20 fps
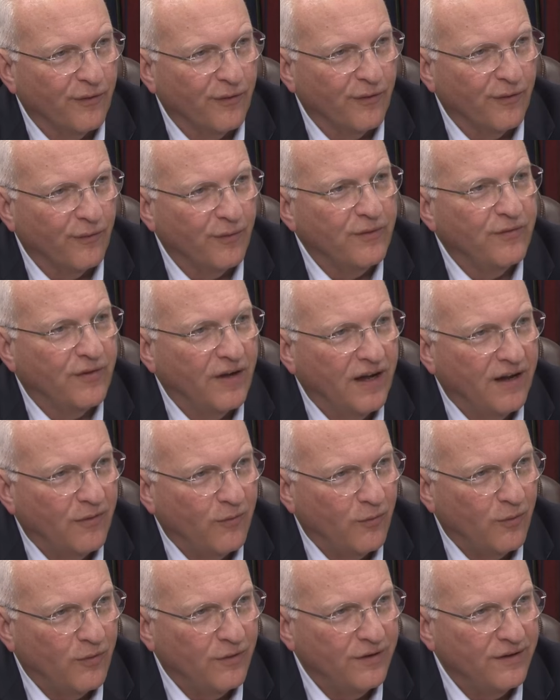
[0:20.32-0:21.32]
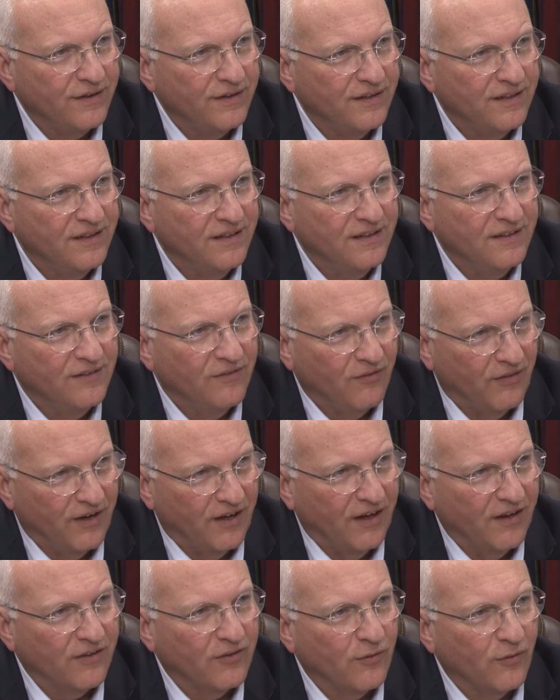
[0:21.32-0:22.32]
We've got one. We
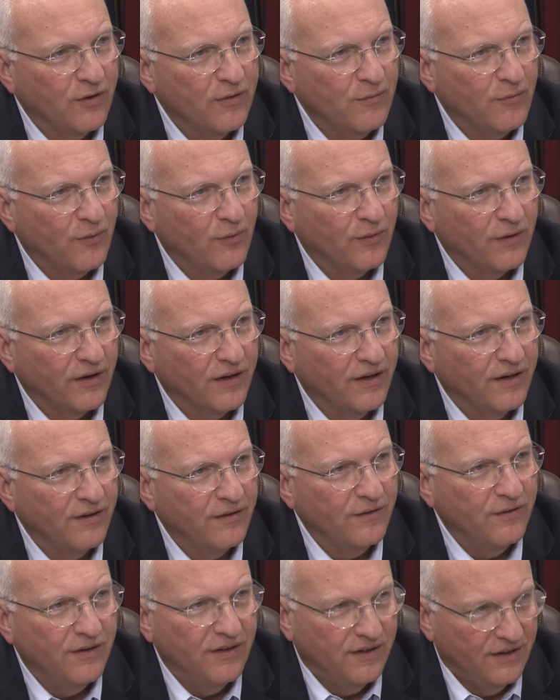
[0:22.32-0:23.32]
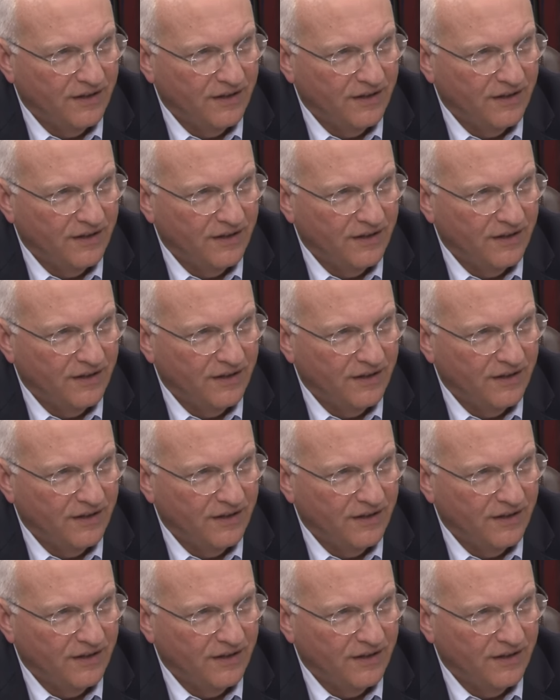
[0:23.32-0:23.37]
got three more to go.